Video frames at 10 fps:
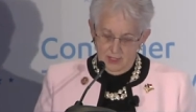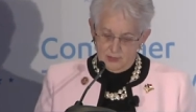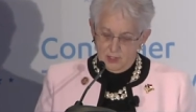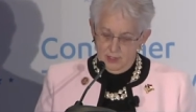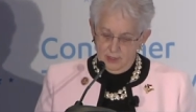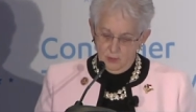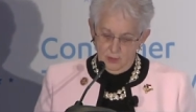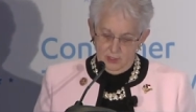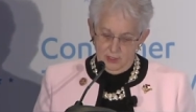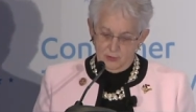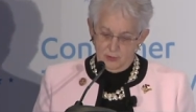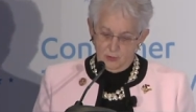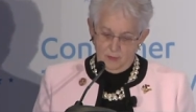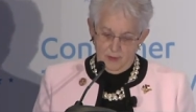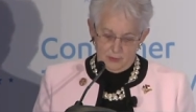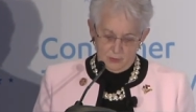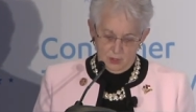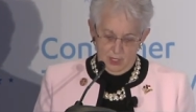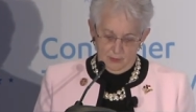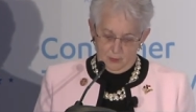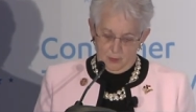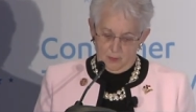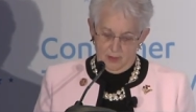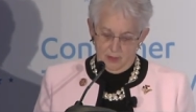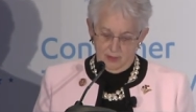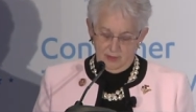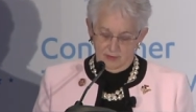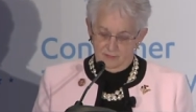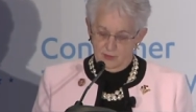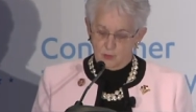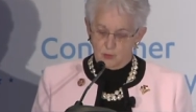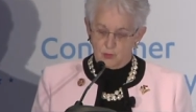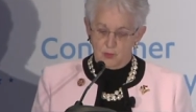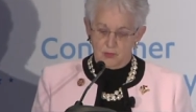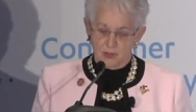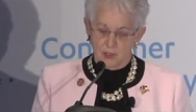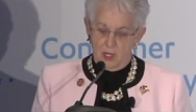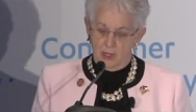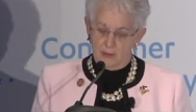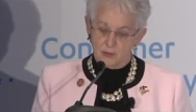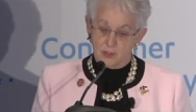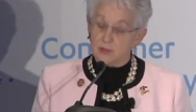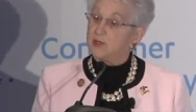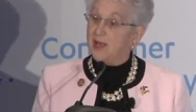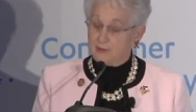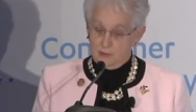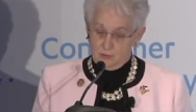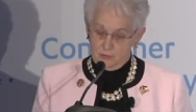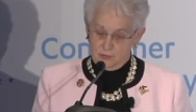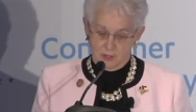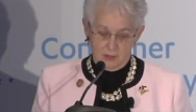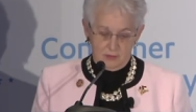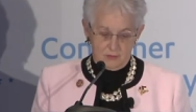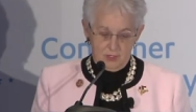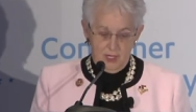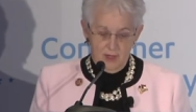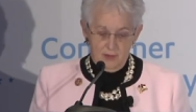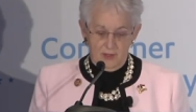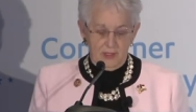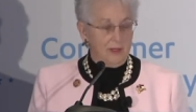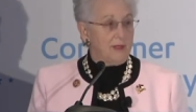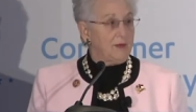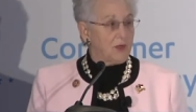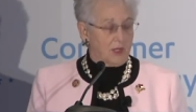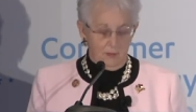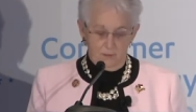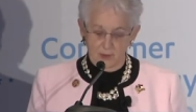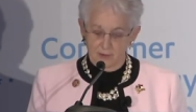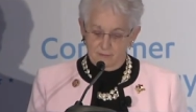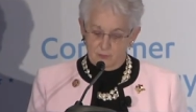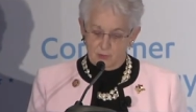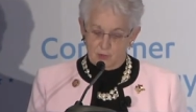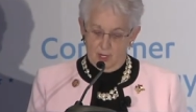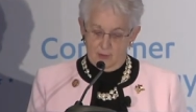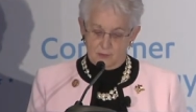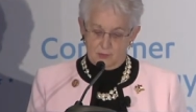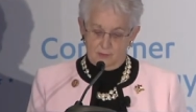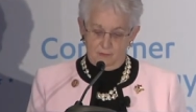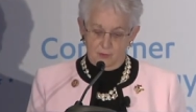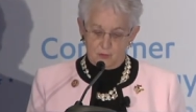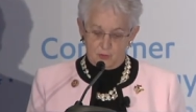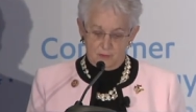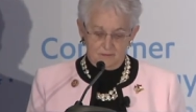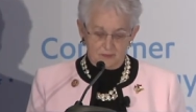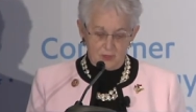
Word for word: It's clear we need to do a better job of preparing individuals with the knowledge and technical skills they need to compete for the jobs of the future